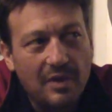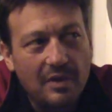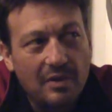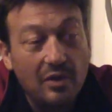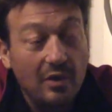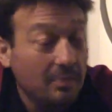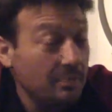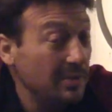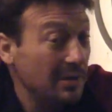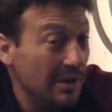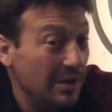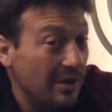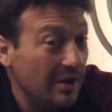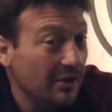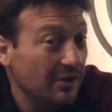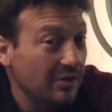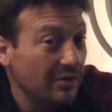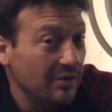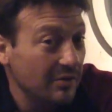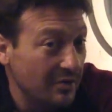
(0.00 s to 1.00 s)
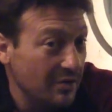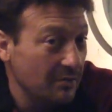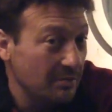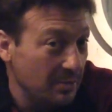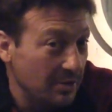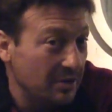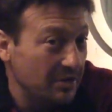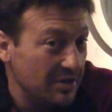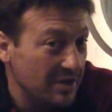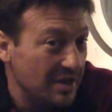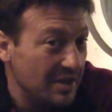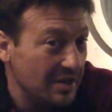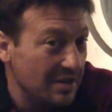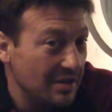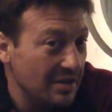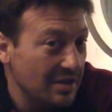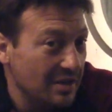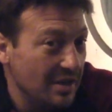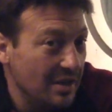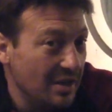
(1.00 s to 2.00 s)
not plot, we got plot together,
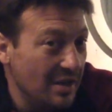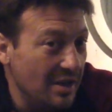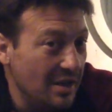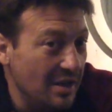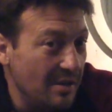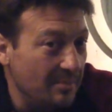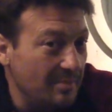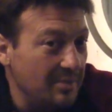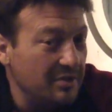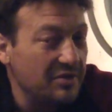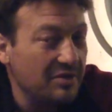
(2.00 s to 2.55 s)
but